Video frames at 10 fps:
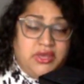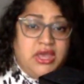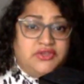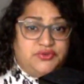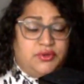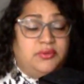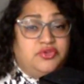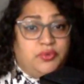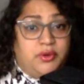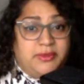Because you
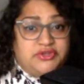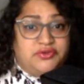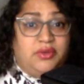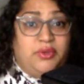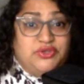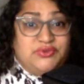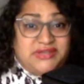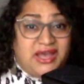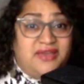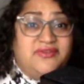want to make sure that when you
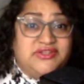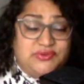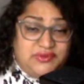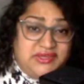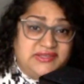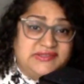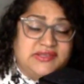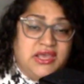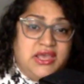dive into this,